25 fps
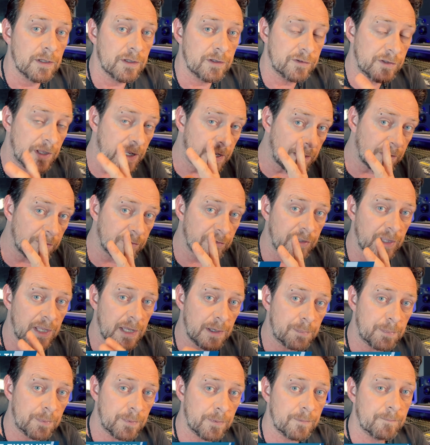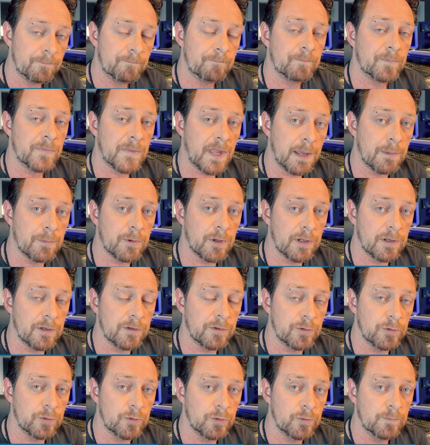Second step I'm gonna
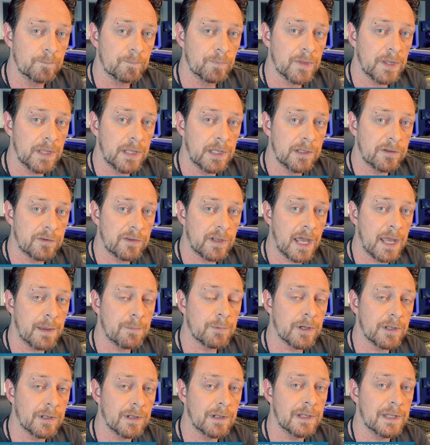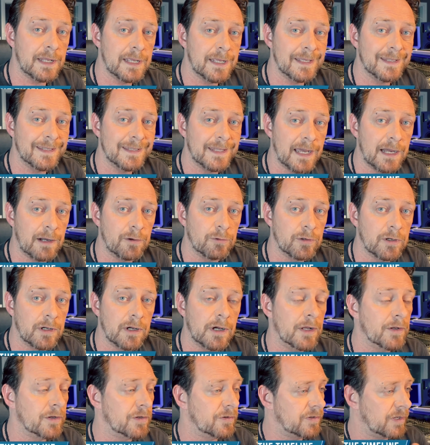do is I'm gonna lay it down
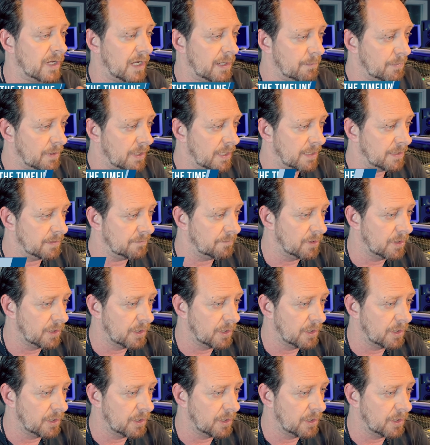on a timeline.